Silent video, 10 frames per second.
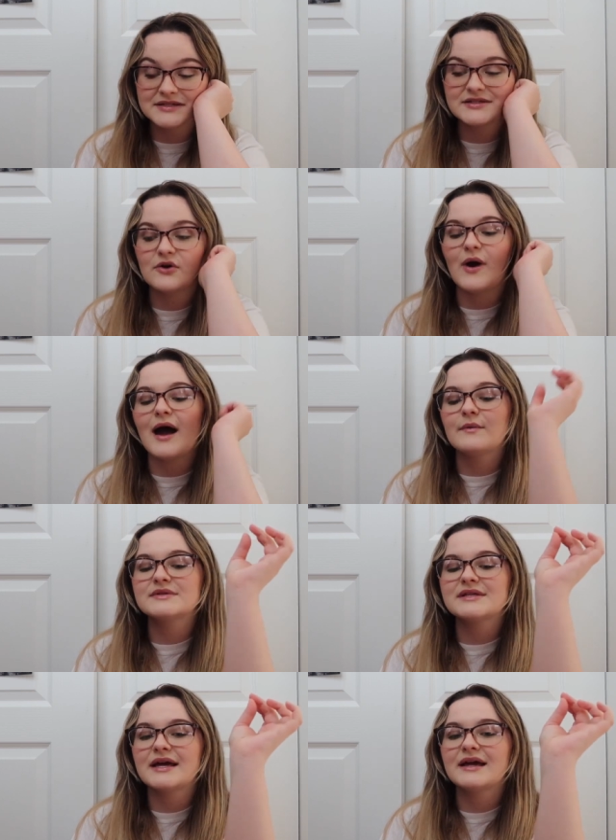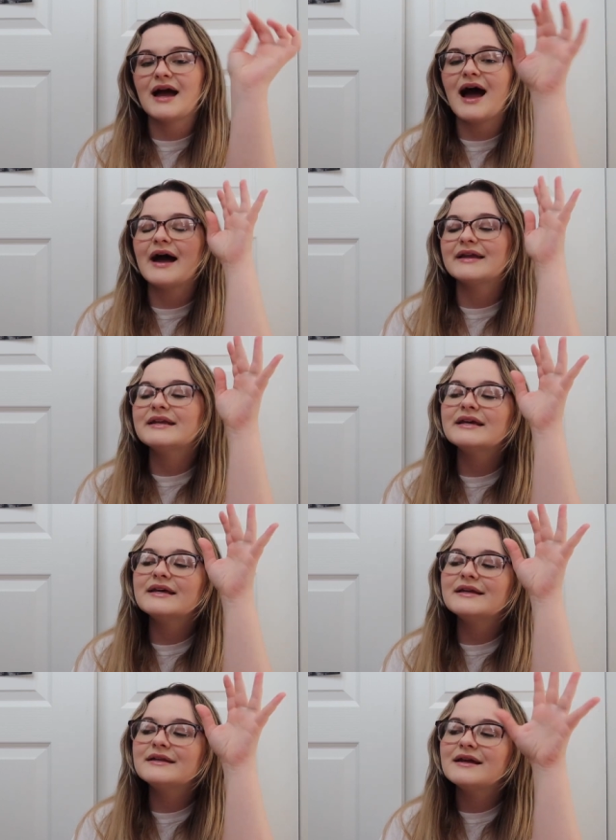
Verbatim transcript: So I was like, I need